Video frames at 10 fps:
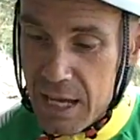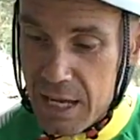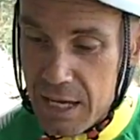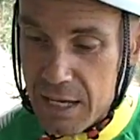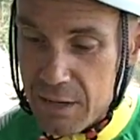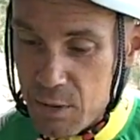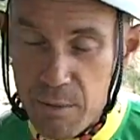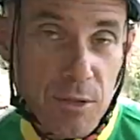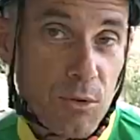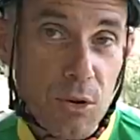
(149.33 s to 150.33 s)
and
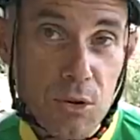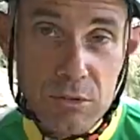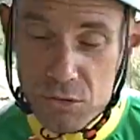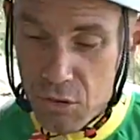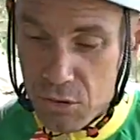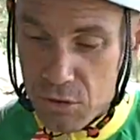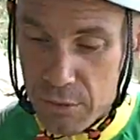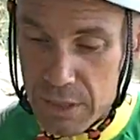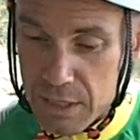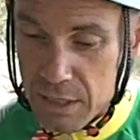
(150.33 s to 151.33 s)
when I'm on the road, so it's
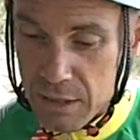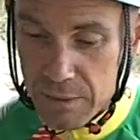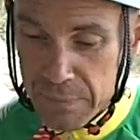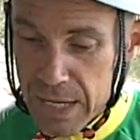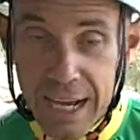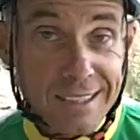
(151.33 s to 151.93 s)
no big deal.